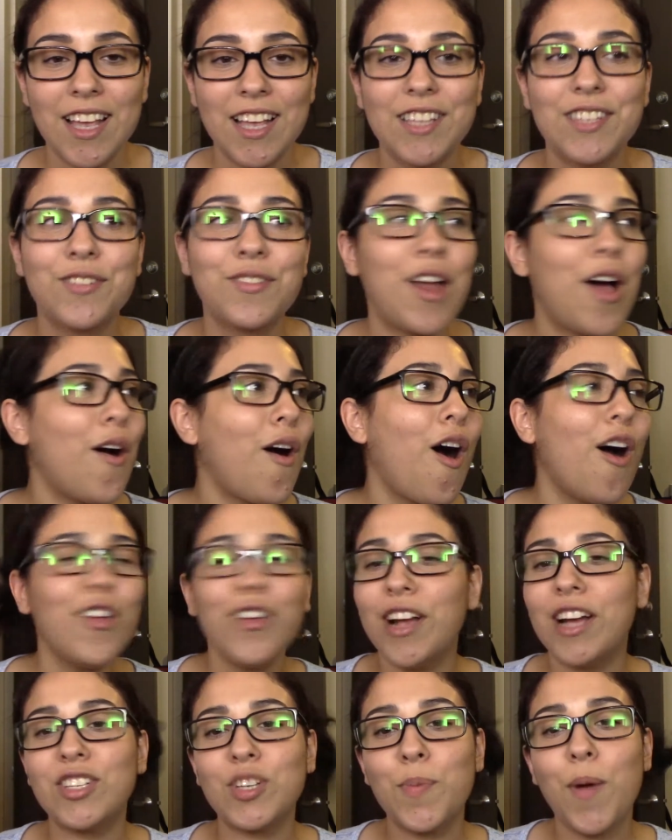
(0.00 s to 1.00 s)
So now all
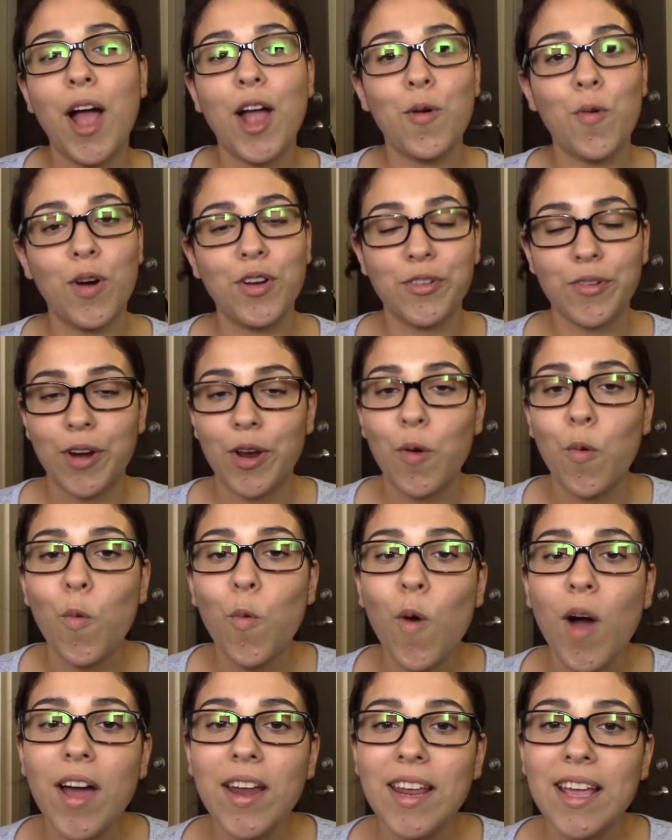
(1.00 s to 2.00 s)
you guys are probably wondering,
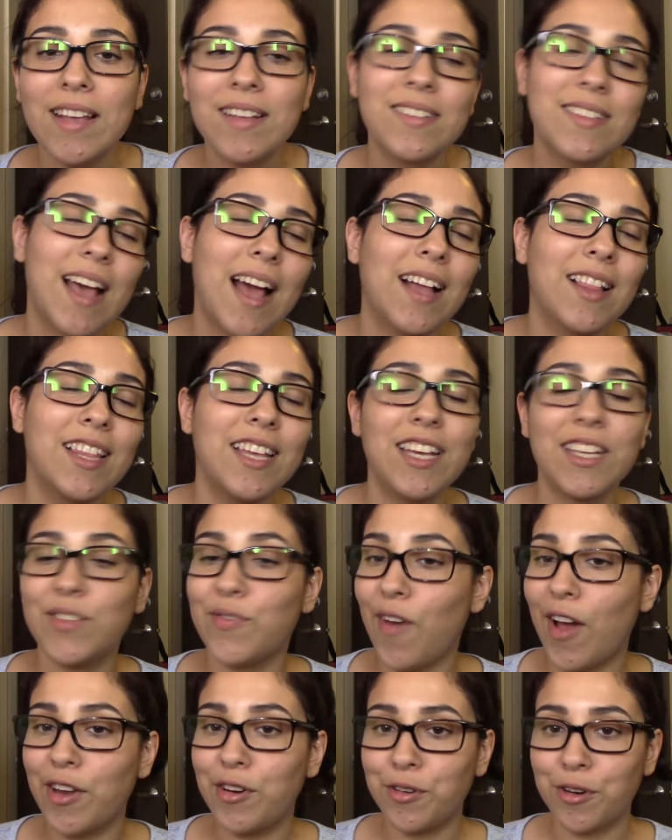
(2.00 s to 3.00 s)
what exactly is
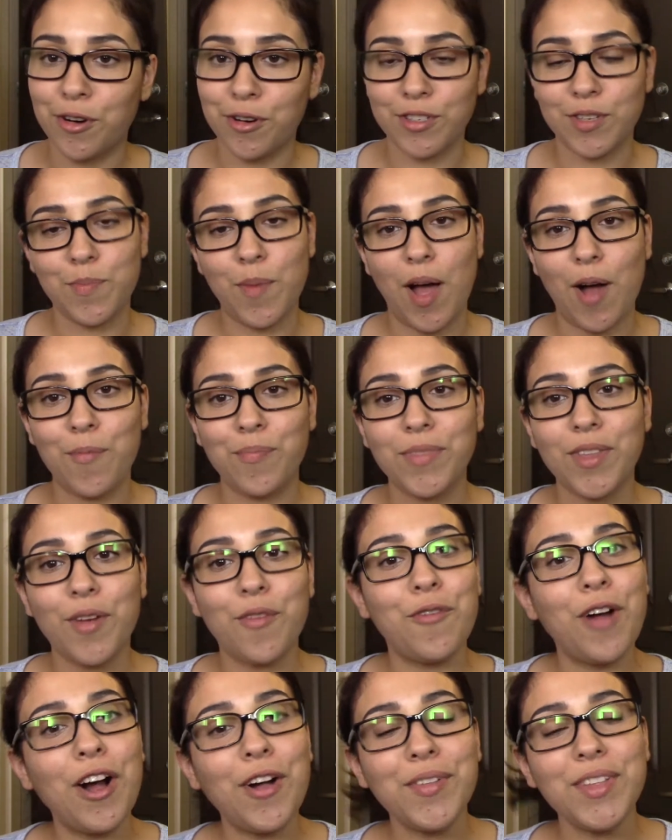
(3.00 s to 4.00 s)
Final Girls about?
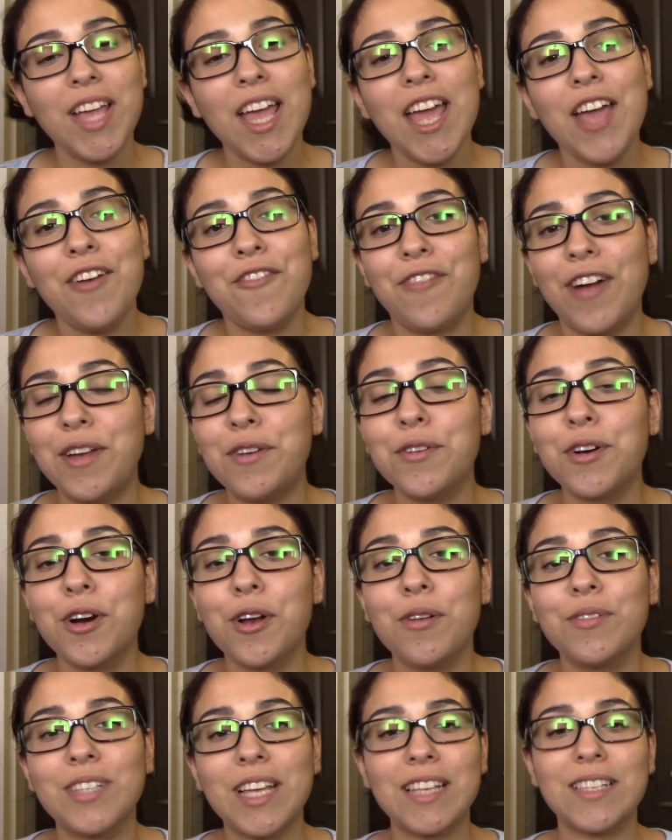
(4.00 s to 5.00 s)
Well, Final
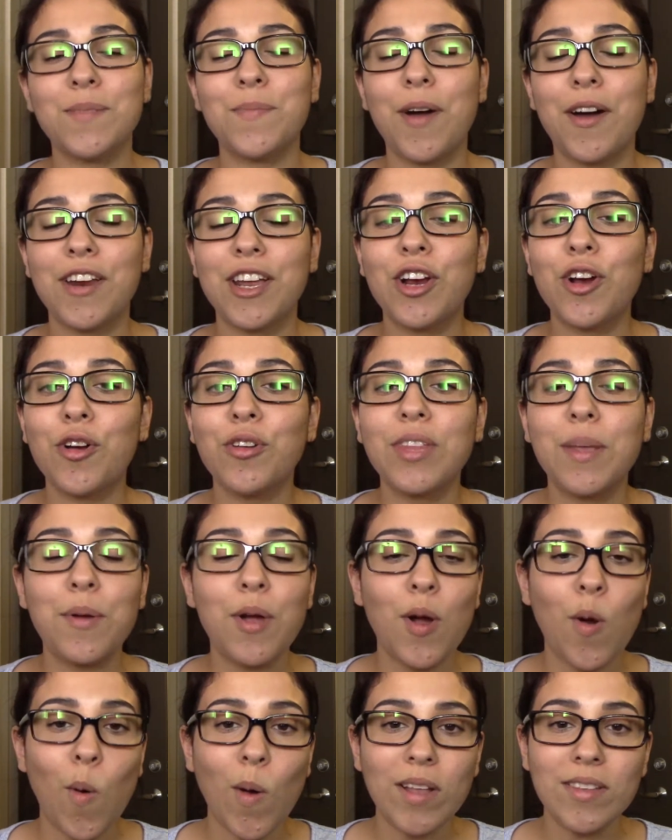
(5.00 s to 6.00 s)
Girls is about a girl
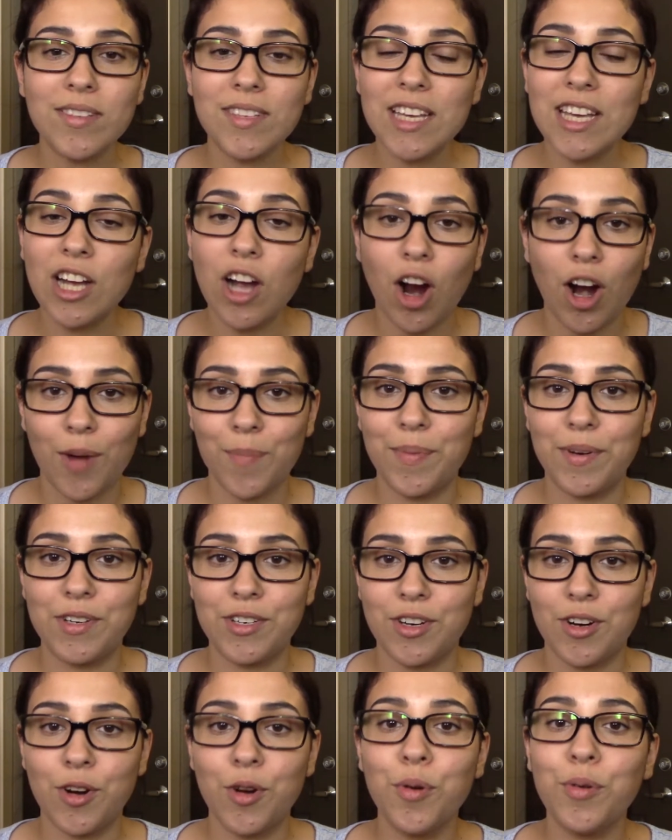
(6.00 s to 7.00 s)
named Quincy
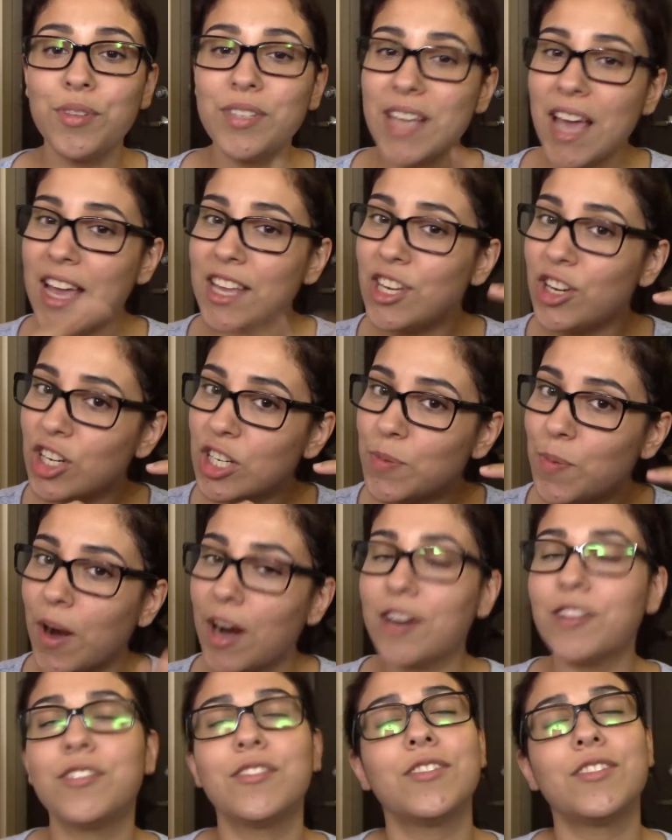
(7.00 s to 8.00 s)
Carpenter who 10 years
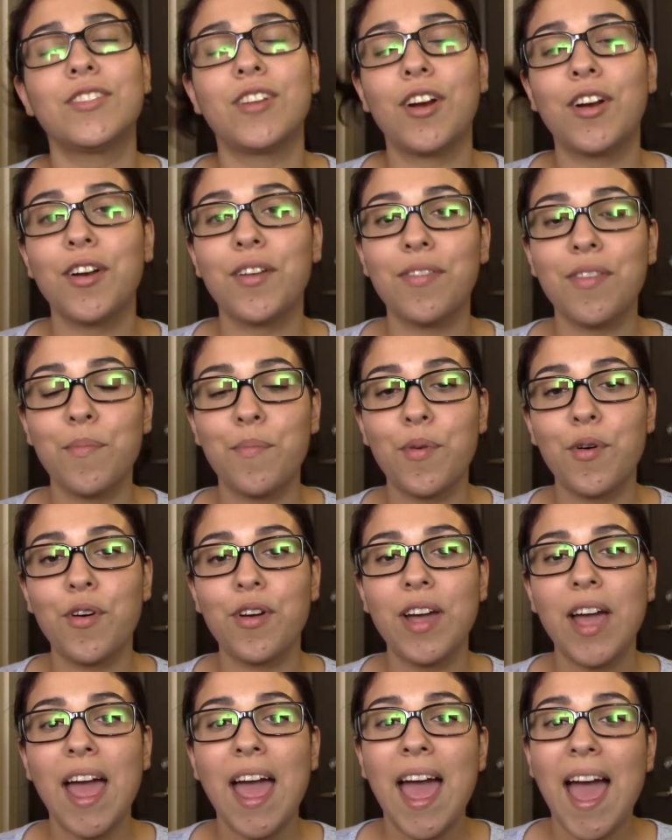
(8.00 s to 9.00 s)
prior to the start of the
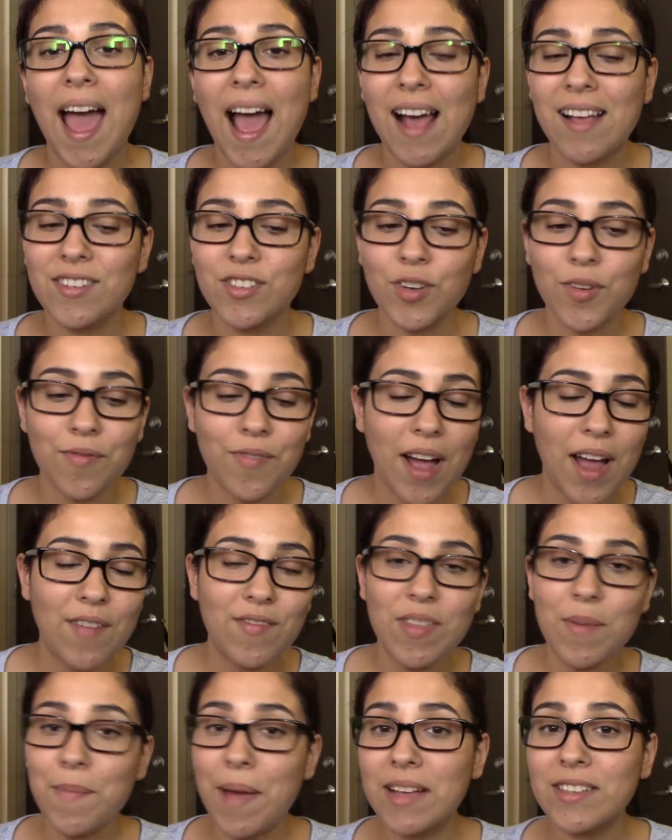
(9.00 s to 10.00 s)
book has
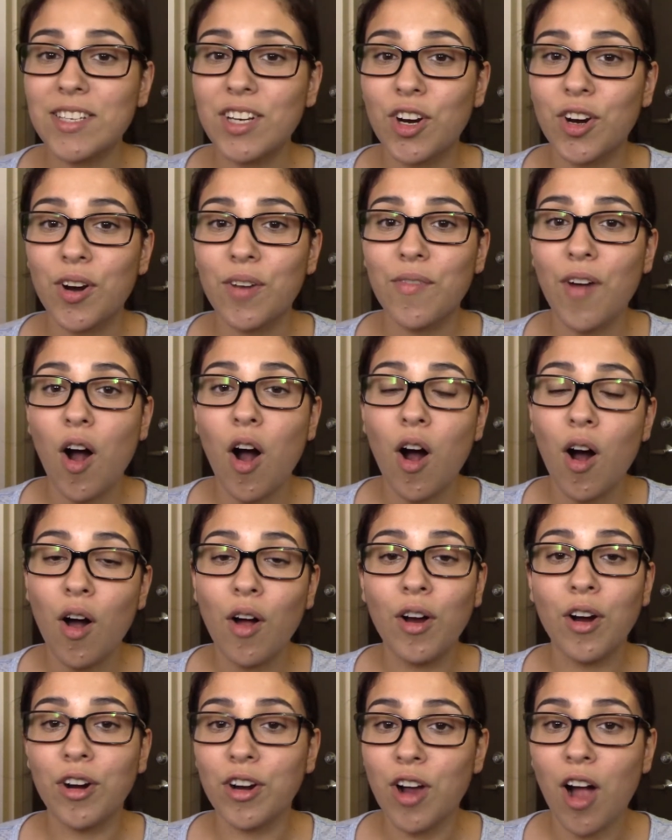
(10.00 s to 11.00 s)
survived the massacre of all
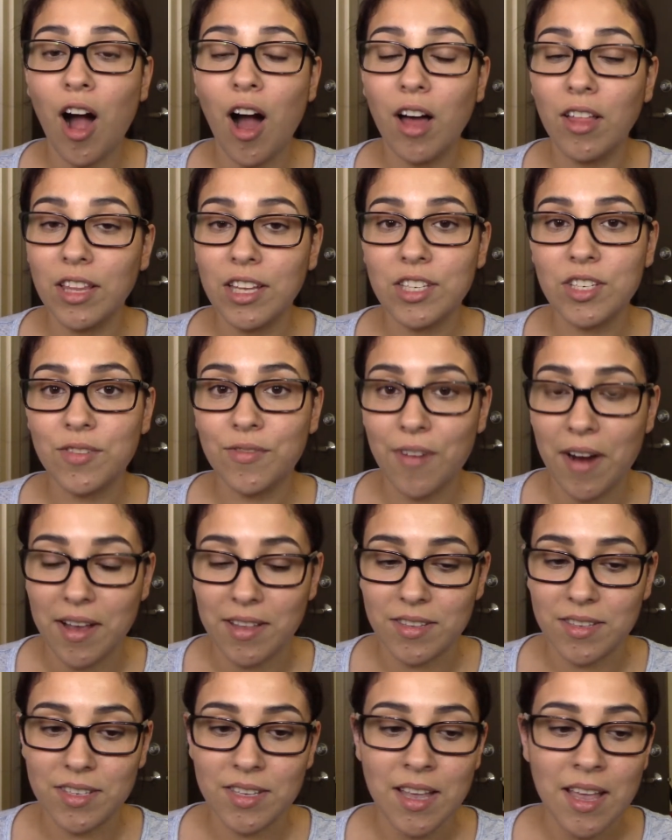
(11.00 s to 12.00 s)
her college
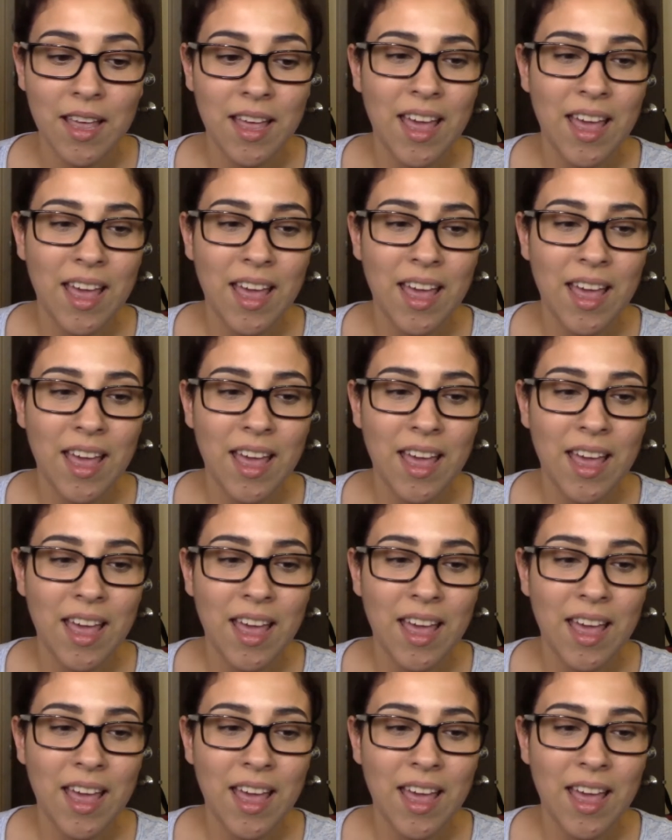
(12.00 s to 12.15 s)
friends.